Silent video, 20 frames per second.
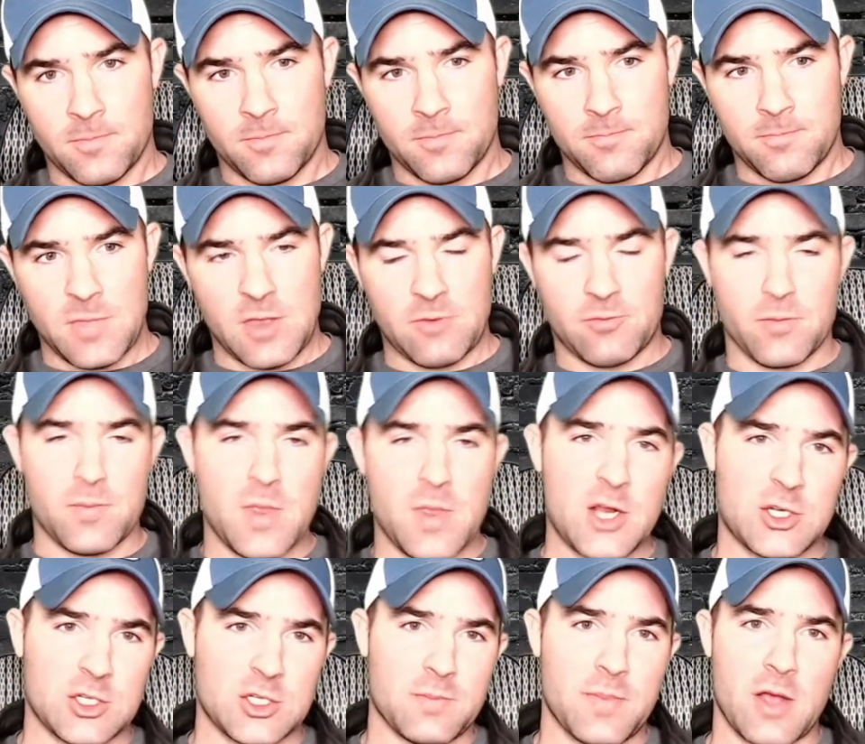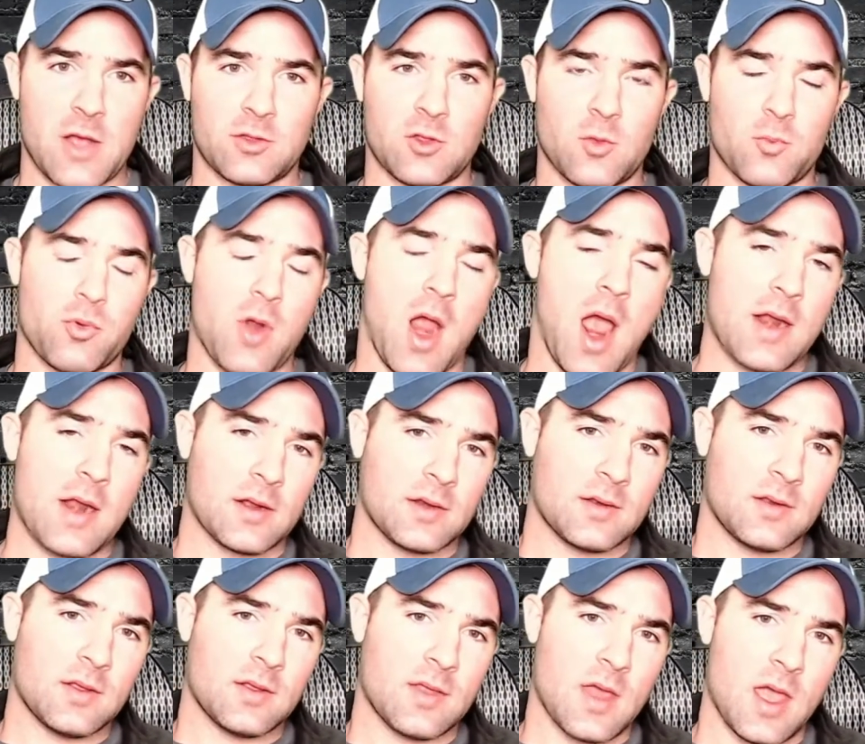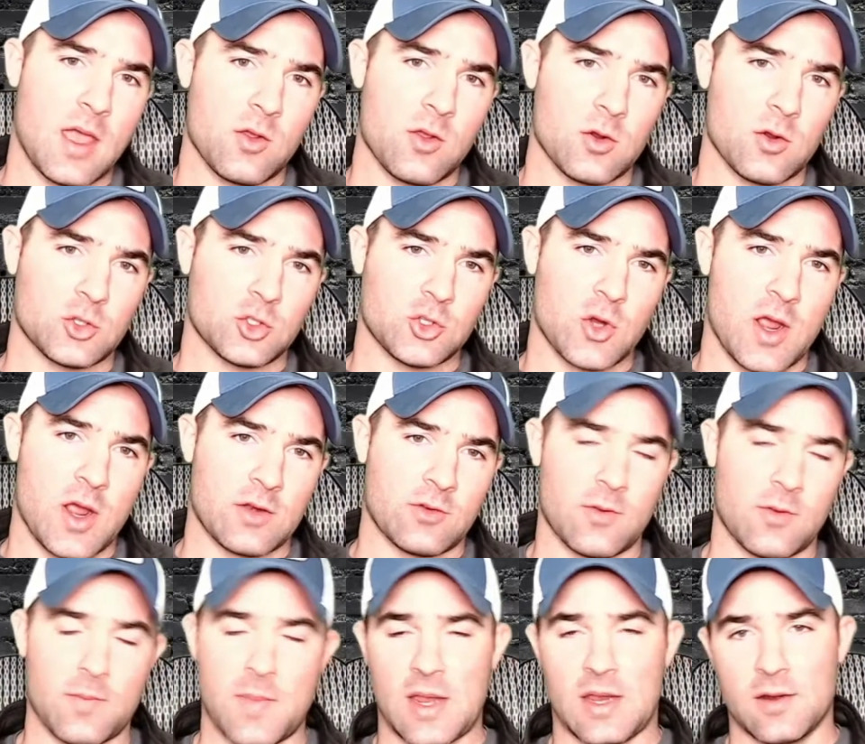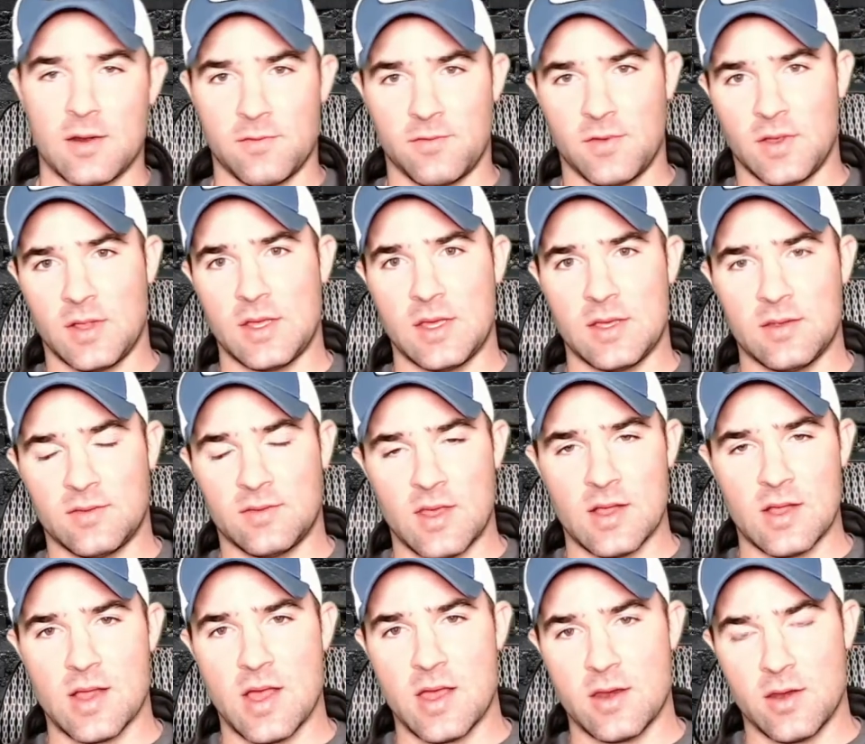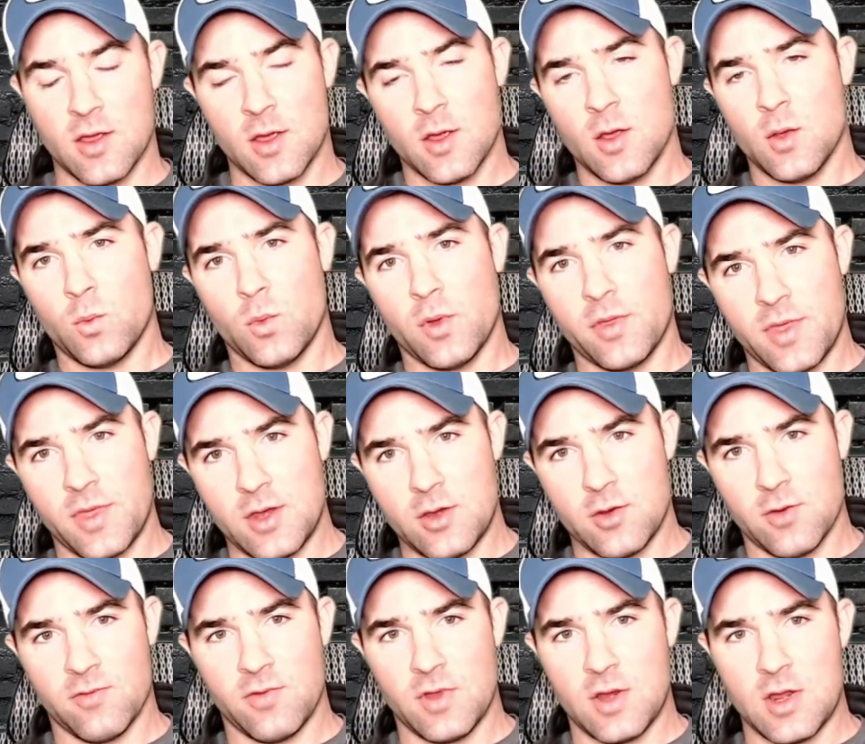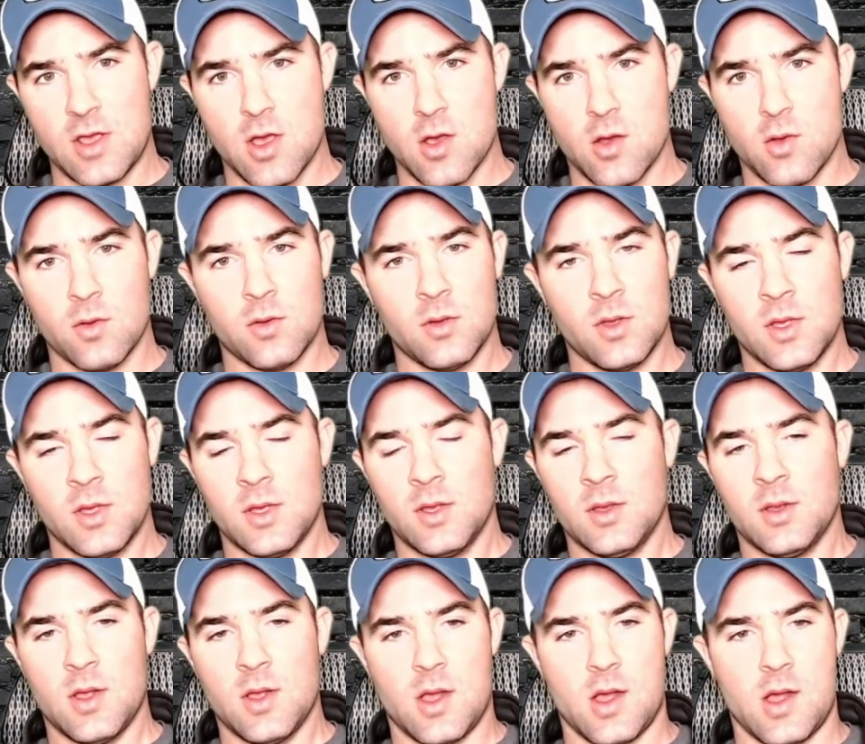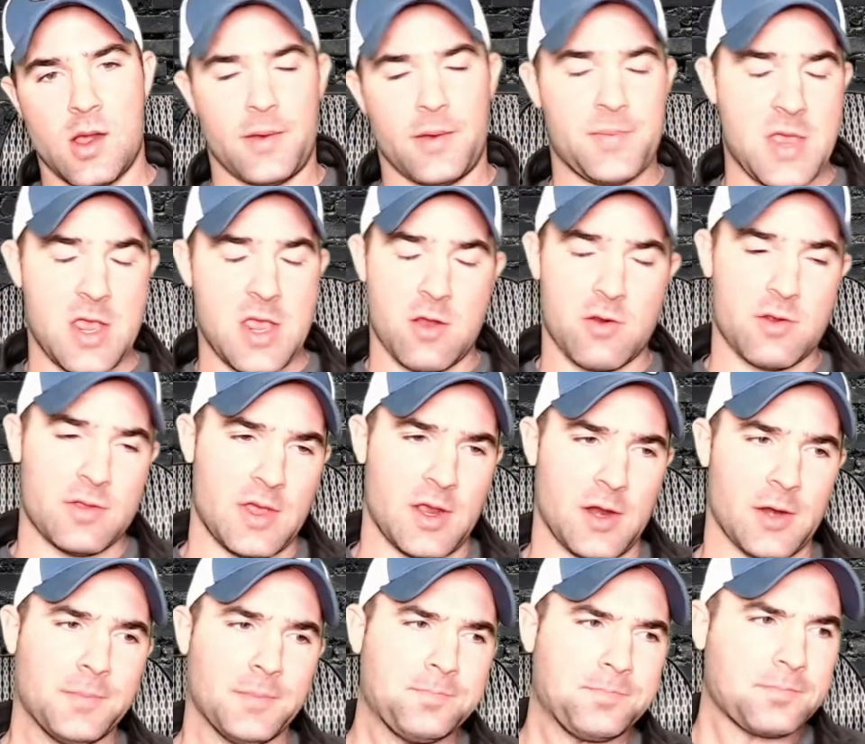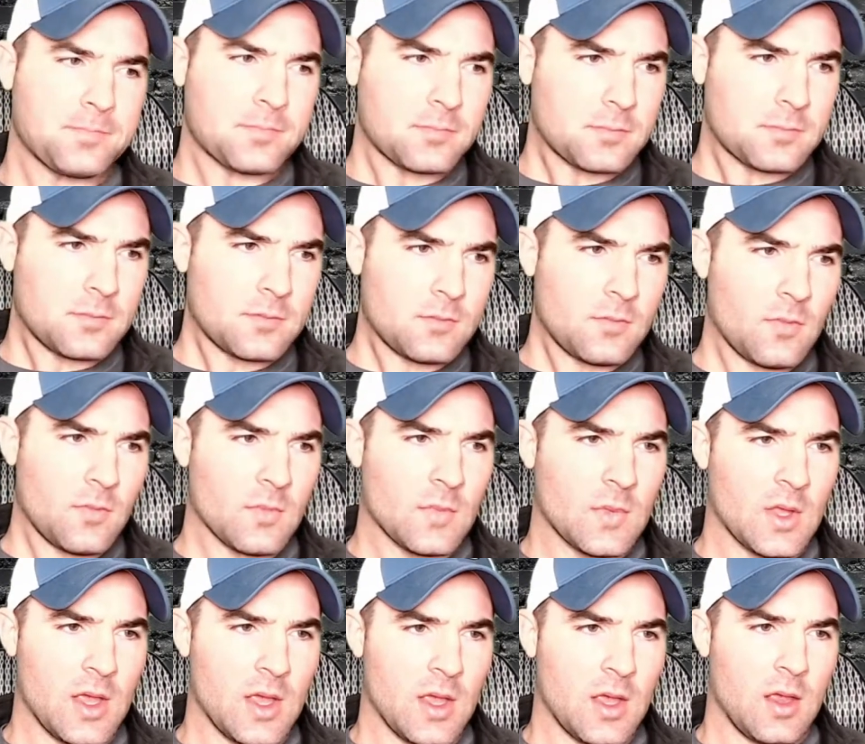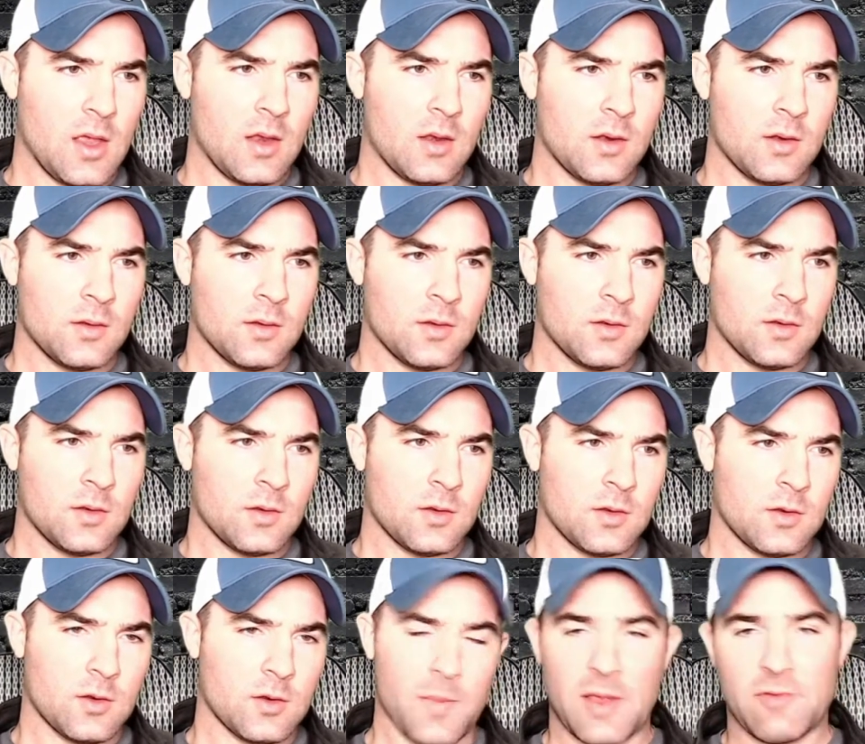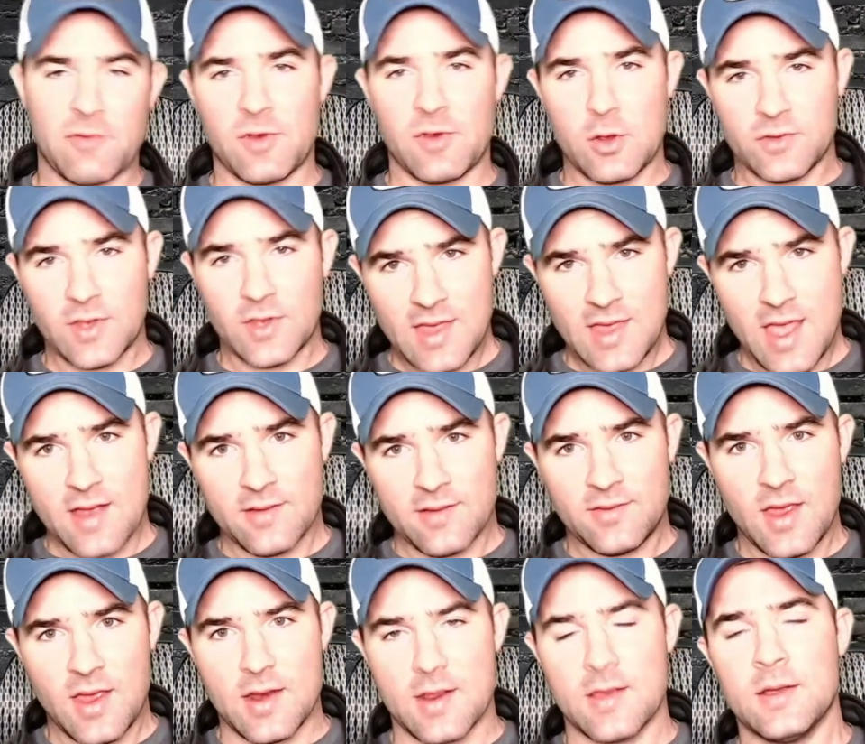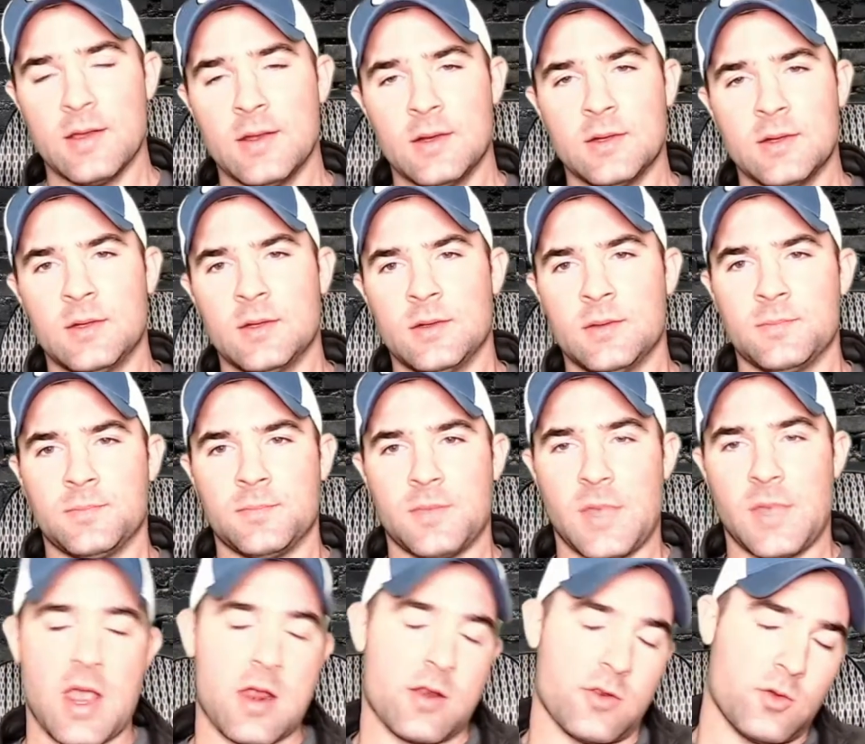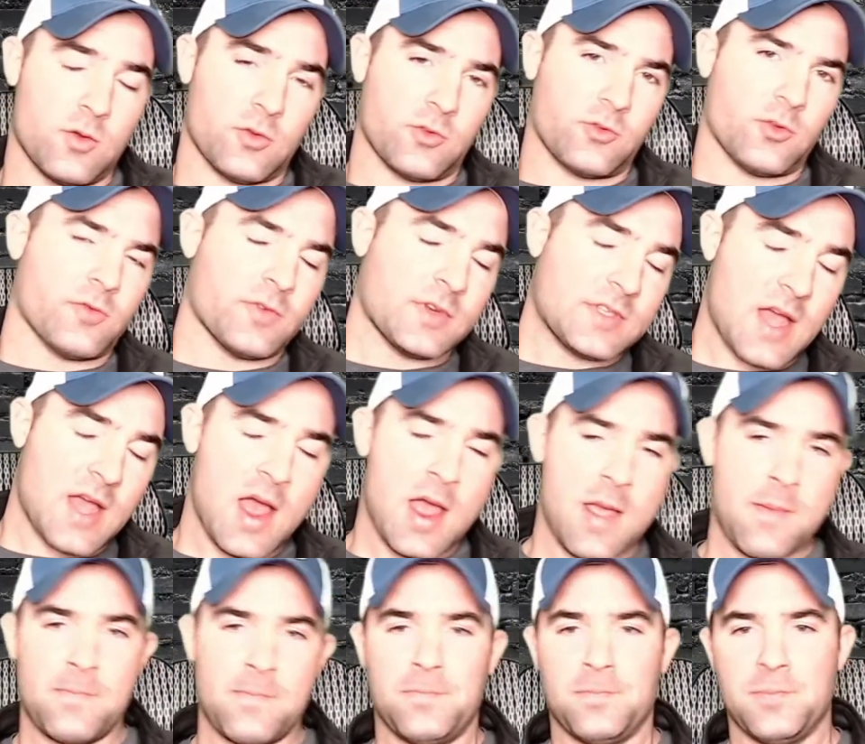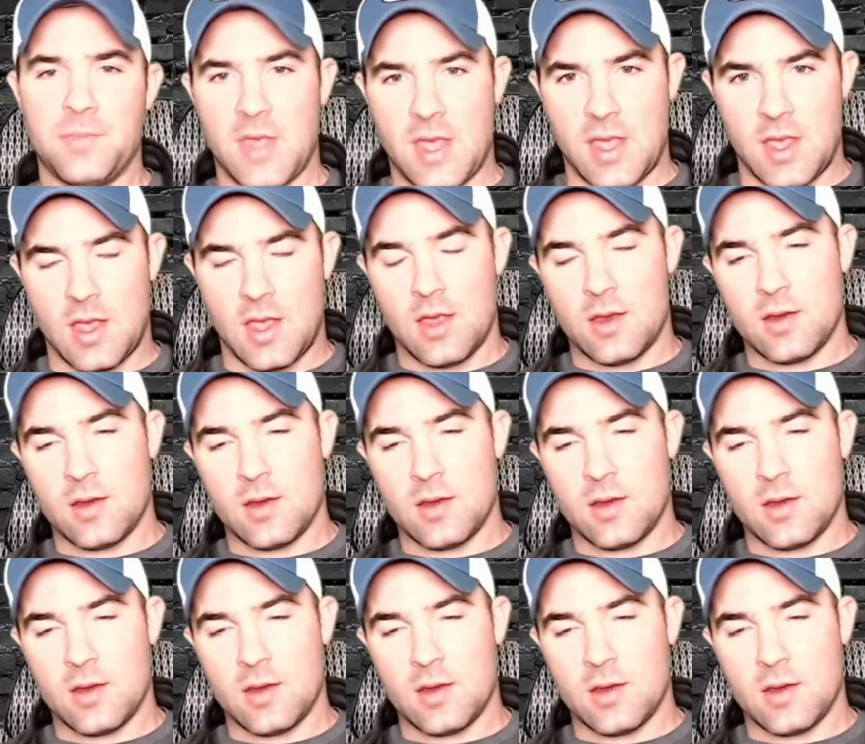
information about the product that you're trying to make an affiliate sale on within your video uh, here and there and make videos like that instead. Again, do this over time, and